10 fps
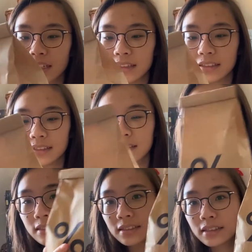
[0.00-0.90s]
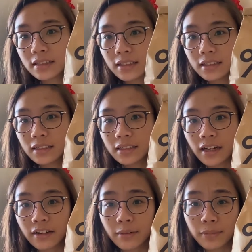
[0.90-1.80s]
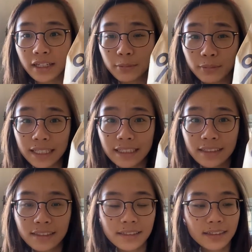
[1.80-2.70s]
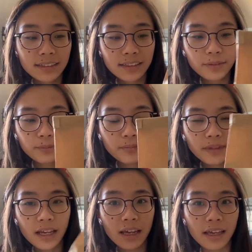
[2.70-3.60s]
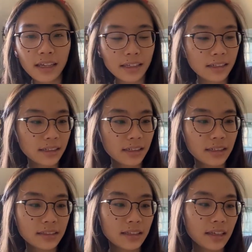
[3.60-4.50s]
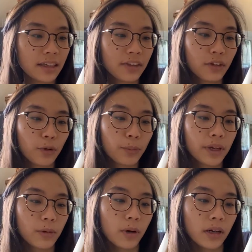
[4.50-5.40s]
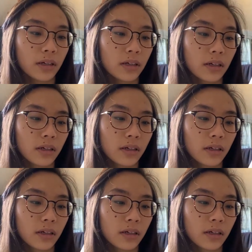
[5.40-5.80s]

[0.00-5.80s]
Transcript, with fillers: It's the Arabica beans and it's the Ethiopia one.